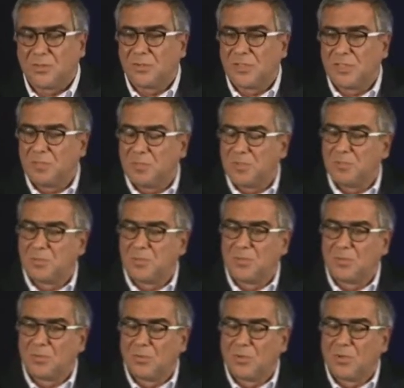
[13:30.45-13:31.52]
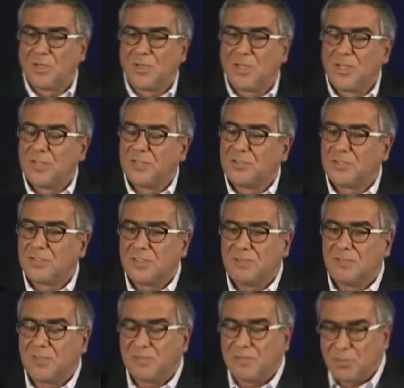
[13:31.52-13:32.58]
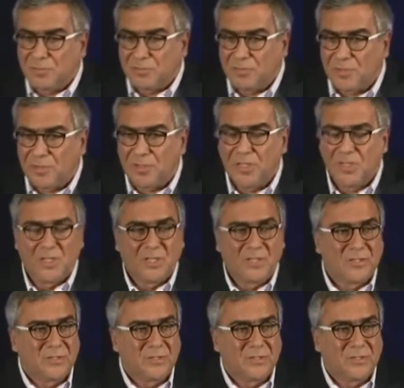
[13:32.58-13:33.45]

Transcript: only people who are 65 and over